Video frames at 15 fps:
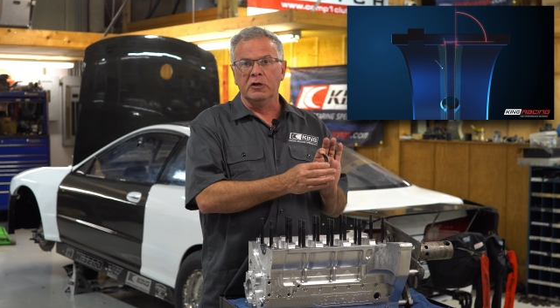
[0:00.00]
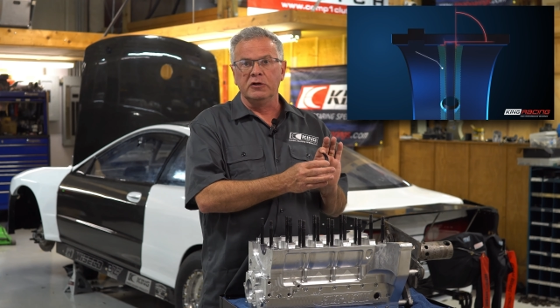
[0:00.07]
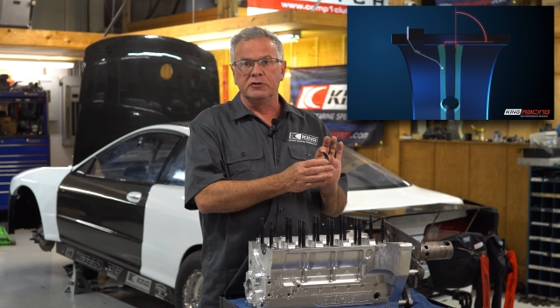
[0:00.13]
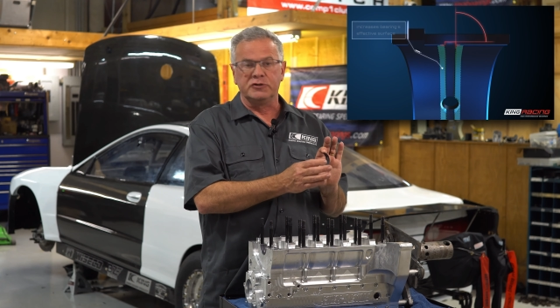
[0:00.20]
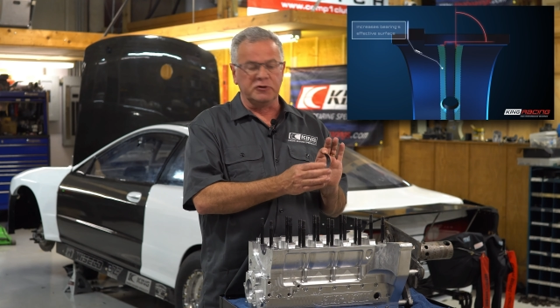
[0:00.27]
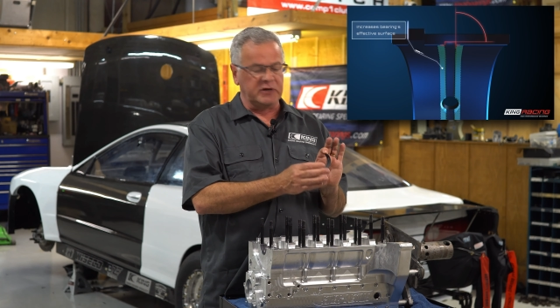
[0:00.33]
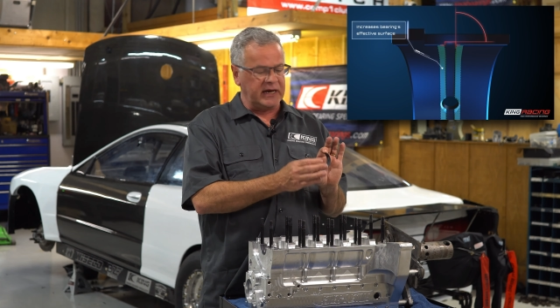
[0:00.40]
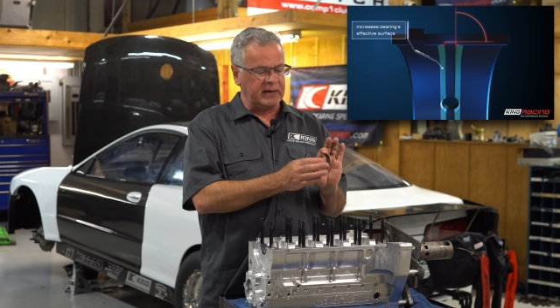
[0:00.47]

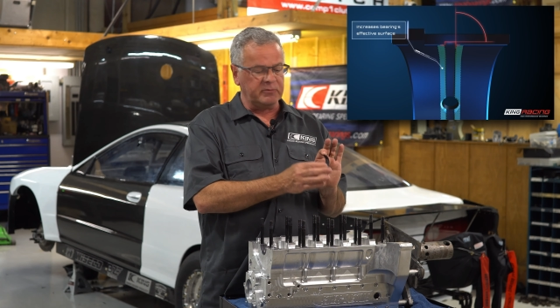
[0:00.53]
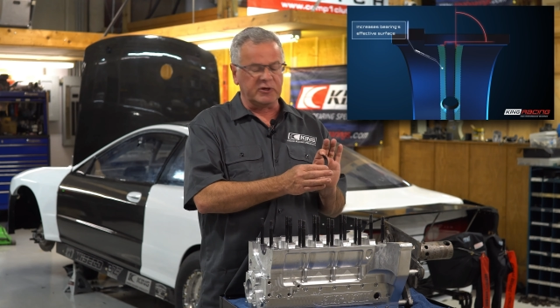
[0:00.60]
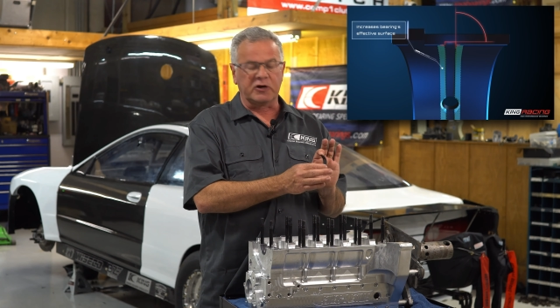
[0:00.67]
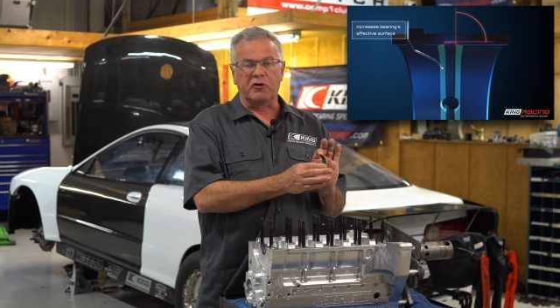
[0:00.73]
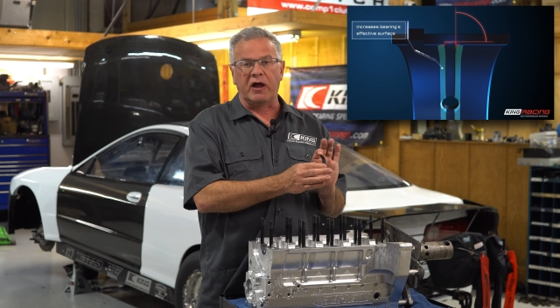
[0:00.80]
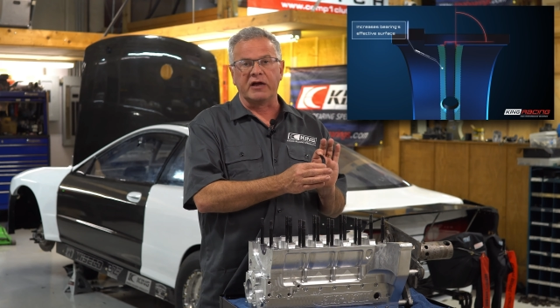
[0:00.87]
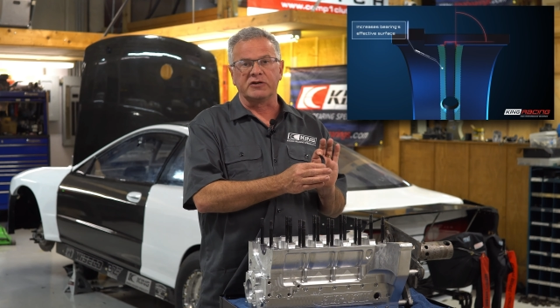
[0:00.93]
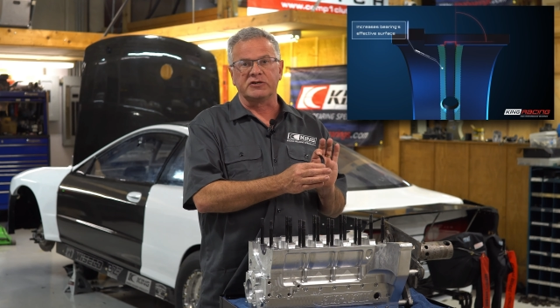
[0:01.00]
to keep the
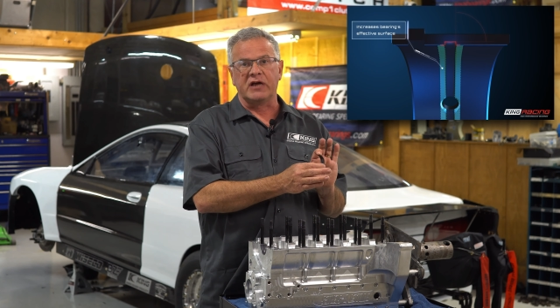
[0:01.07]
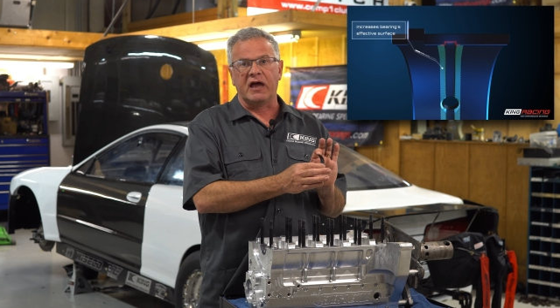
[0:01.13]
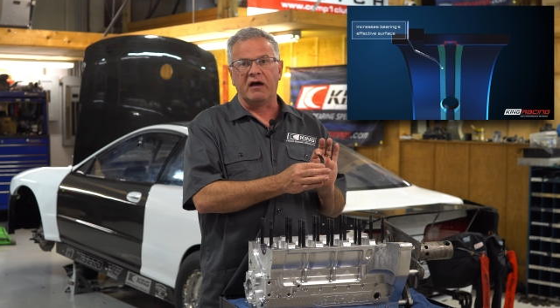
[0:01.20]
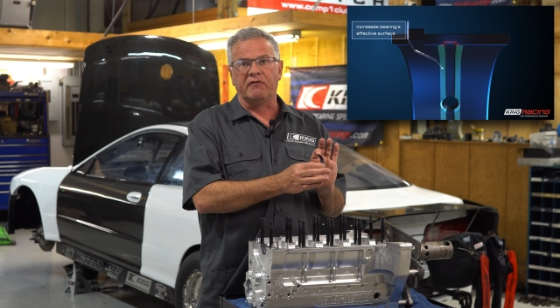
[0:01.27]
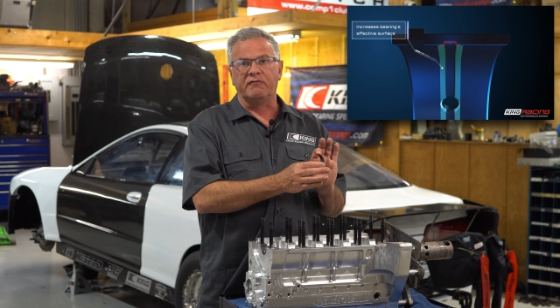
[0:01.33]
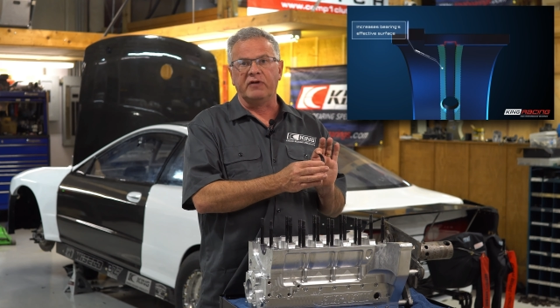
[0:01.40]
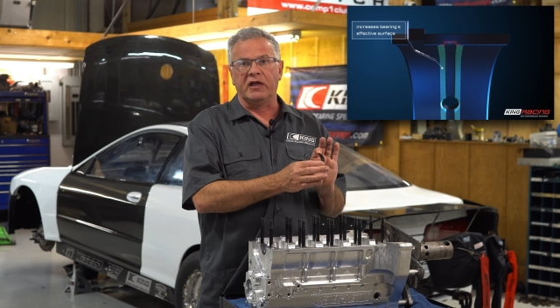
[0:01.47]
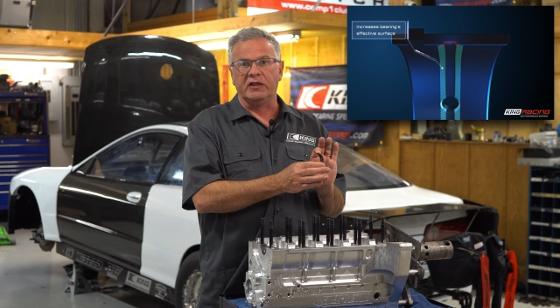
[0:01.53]

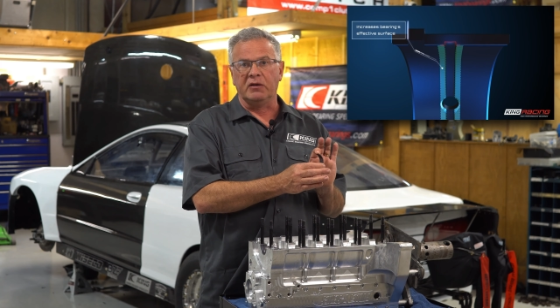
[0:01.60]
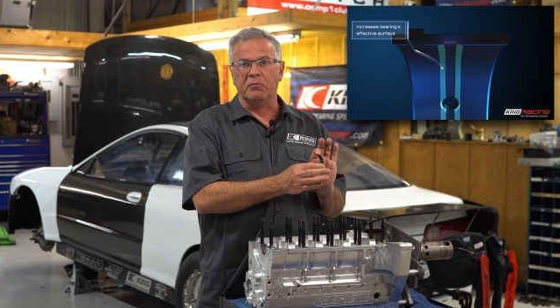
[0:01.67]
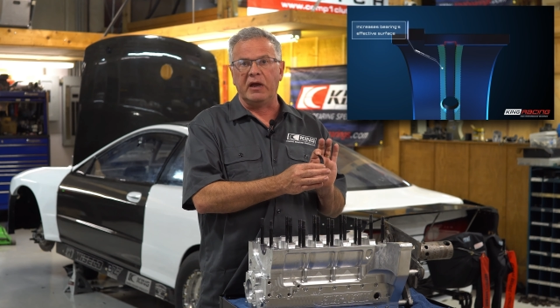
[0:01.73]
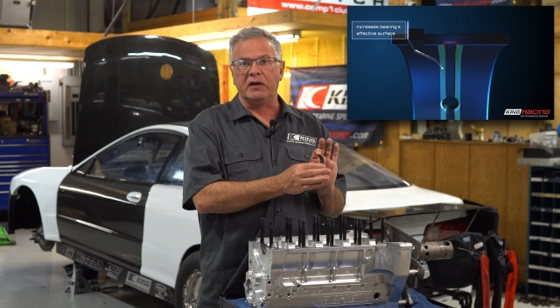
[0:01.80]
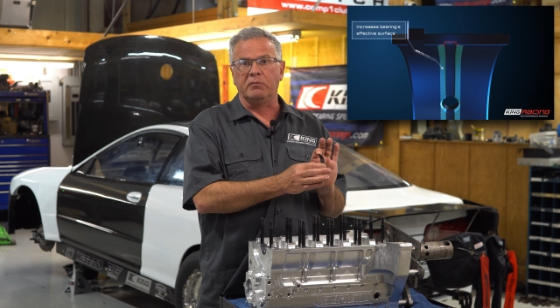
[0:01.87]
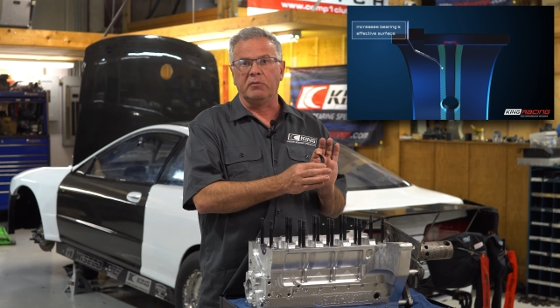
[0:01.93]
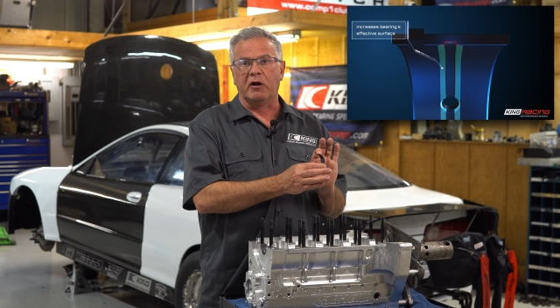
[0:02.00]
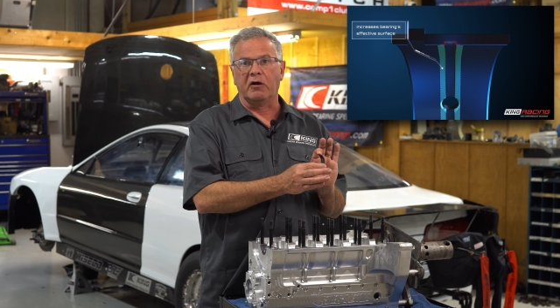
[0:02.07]
crankshaft and the
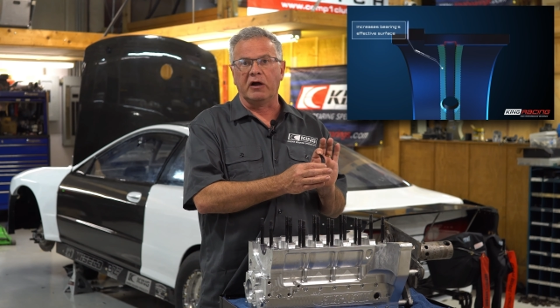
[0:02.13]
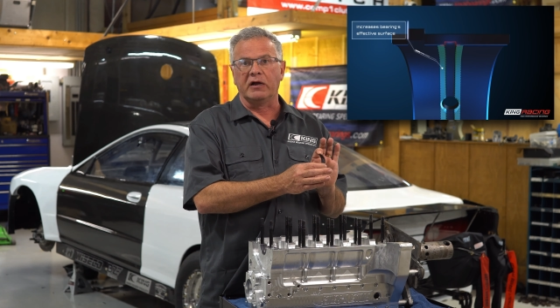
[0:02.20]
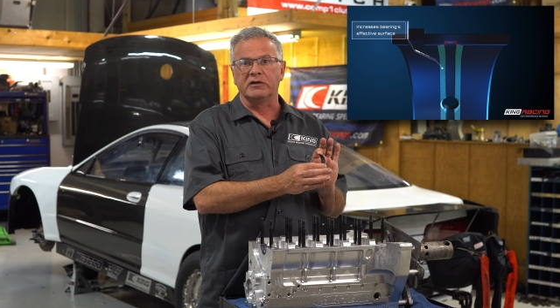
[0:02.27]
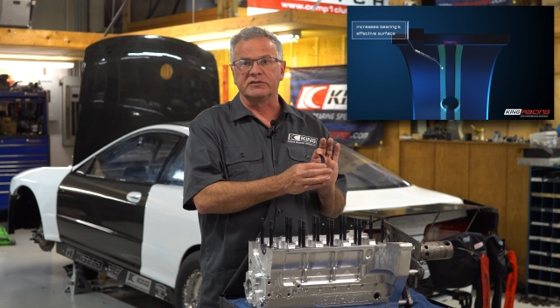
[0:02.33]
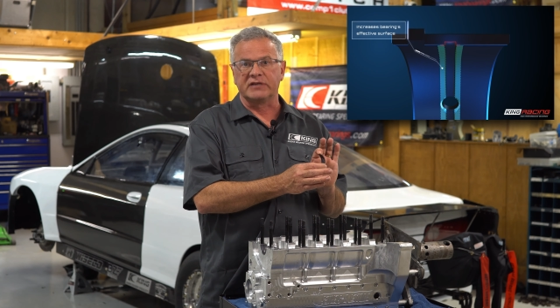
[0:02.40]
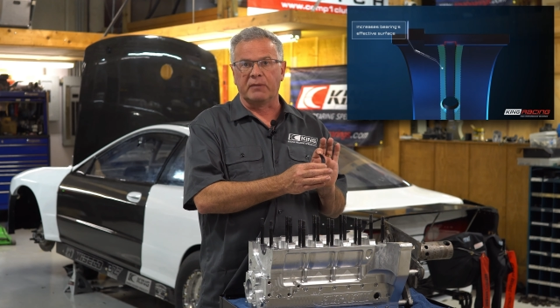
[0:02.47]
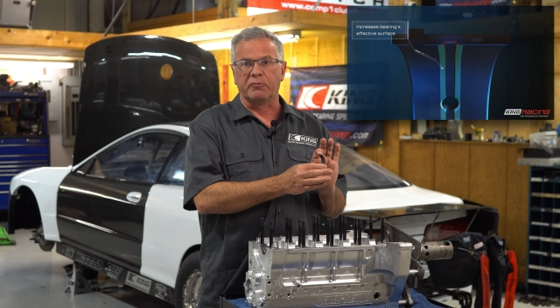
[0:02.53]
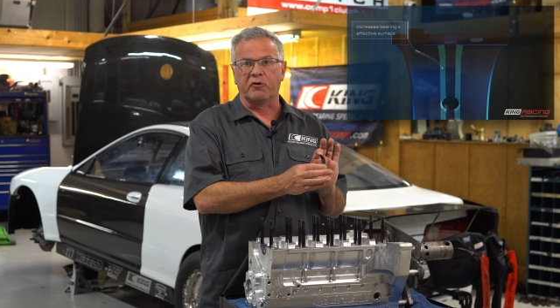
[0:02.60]
main bearing
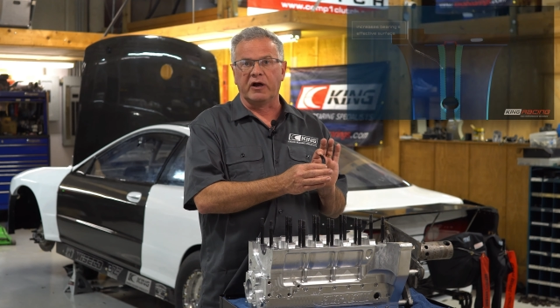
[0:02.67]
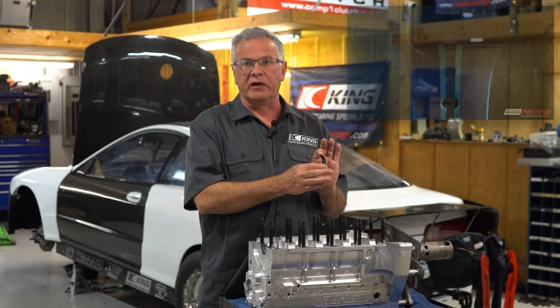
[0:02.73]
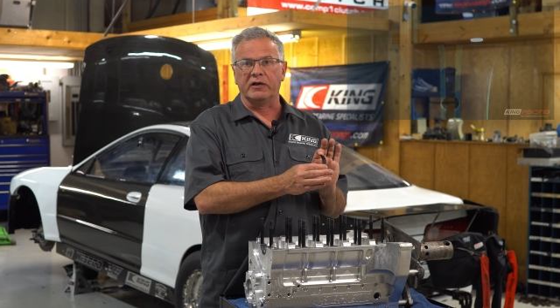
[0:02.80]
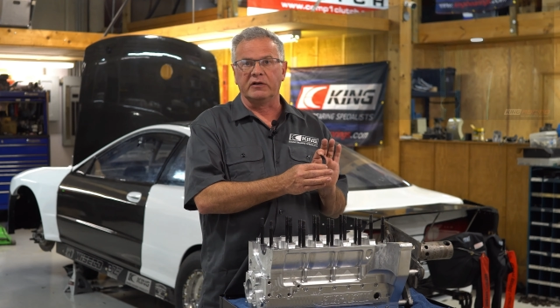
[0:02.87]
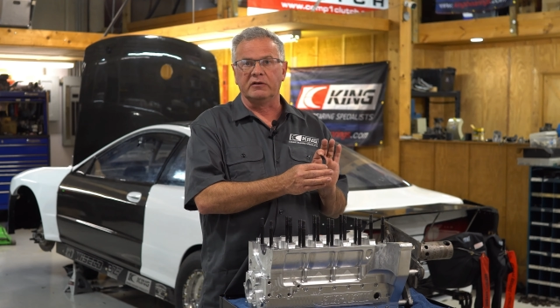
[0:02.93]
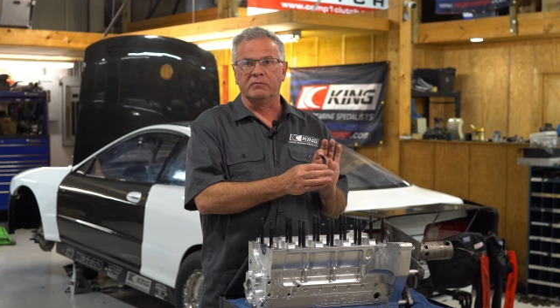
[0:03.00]
separated.